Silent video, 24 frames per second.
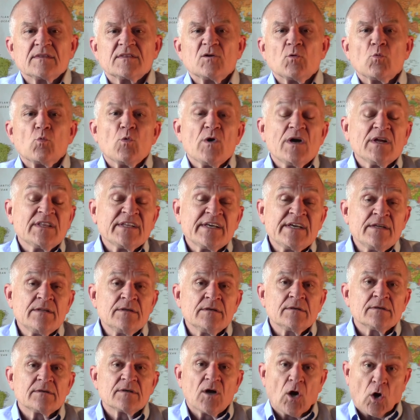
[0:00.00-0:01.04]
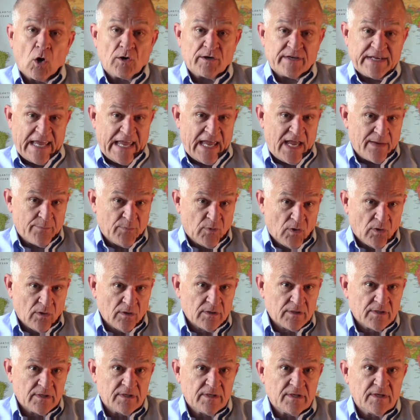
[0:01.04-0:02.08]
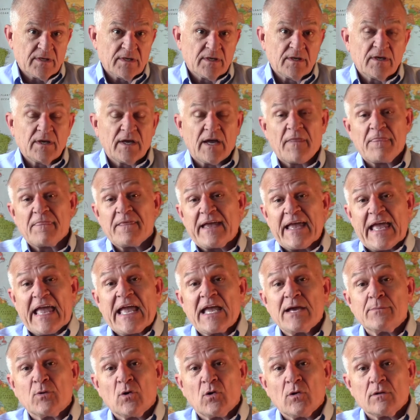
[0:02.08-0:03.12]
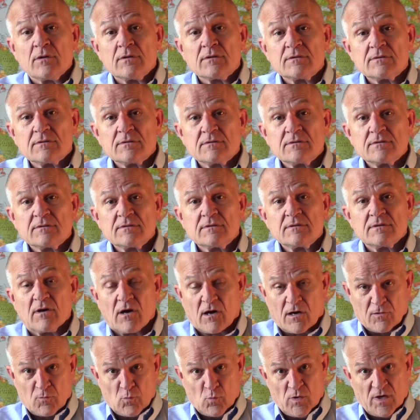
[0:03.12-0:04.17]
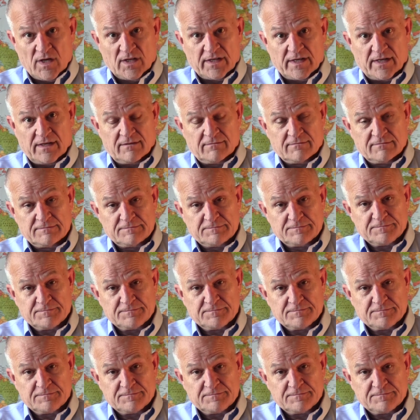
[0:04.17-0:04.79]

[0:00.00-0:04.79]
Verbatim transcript: The willing aren't able, and the able aren't willing.